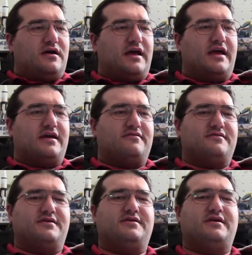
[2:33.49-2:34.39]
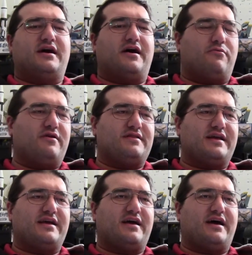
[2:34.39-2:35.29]
And one
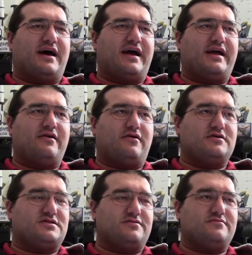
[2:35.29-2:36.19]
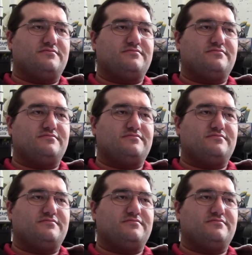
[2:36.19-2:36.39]
thing I also